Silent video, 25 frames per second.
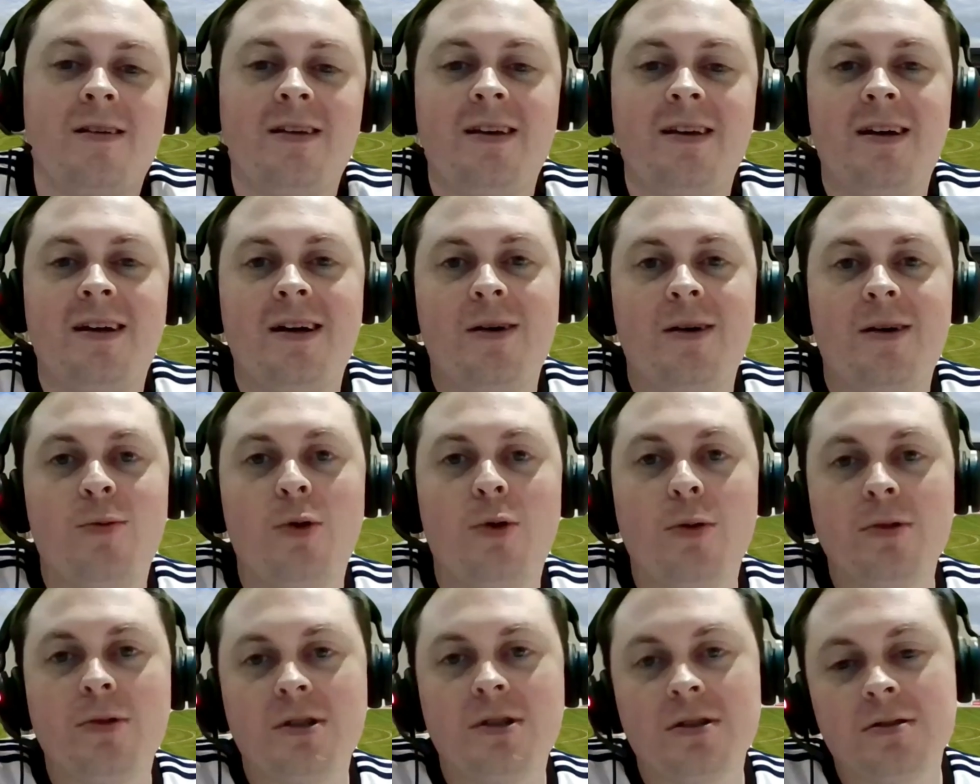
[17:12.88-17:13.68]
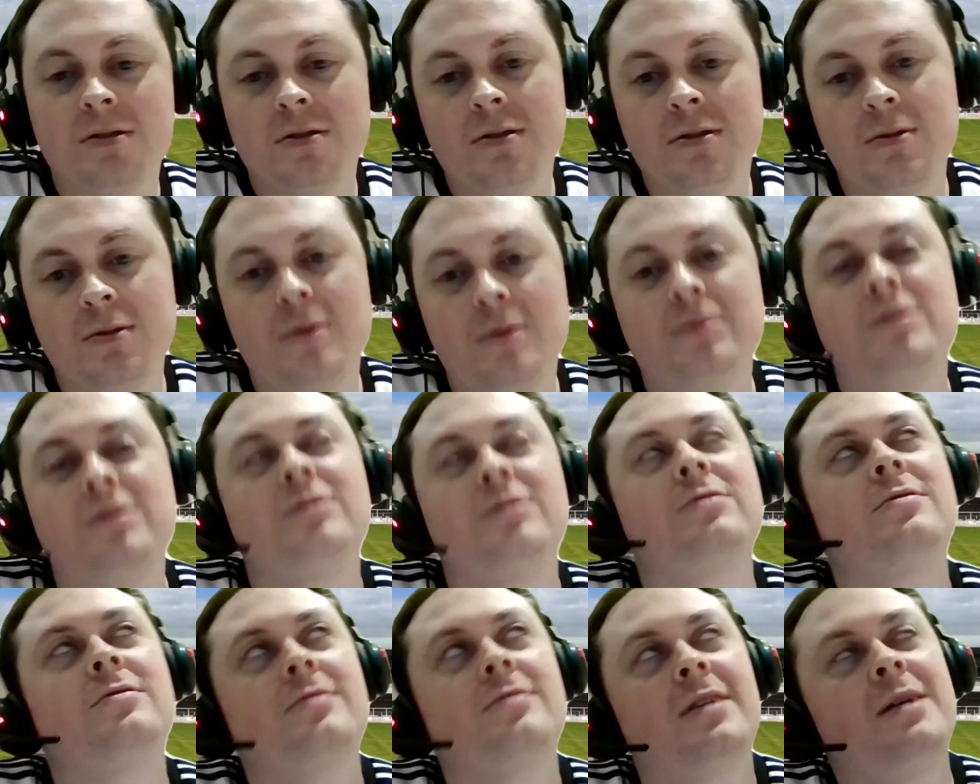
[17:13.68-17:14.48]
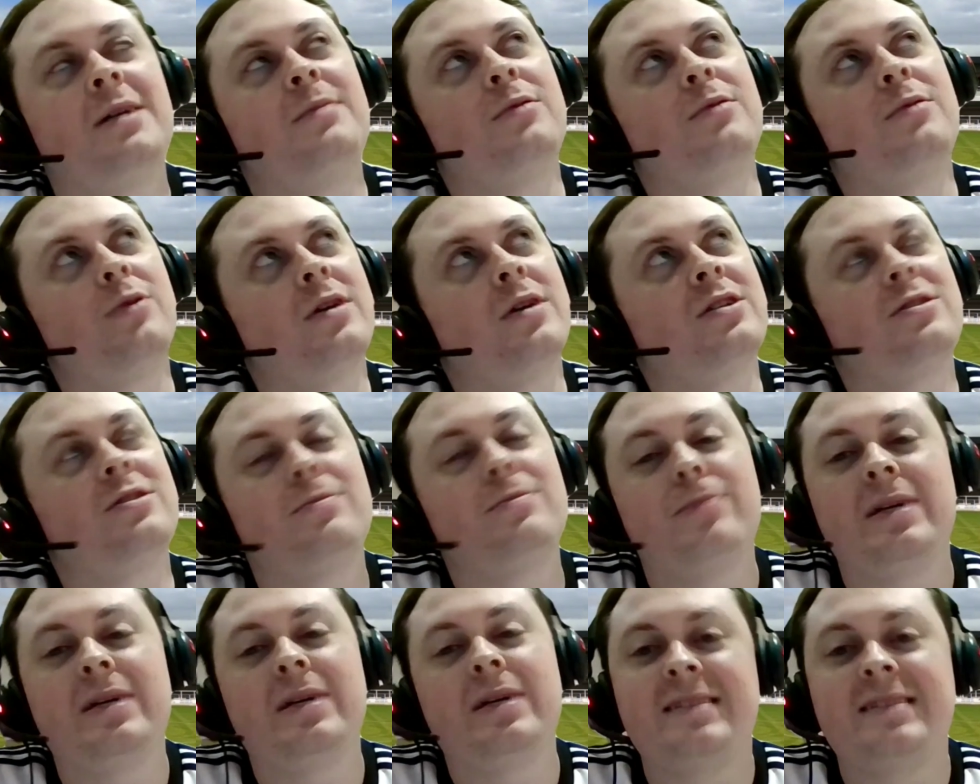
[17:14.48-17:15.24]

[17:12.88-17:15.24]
Yeah. What would your dream question be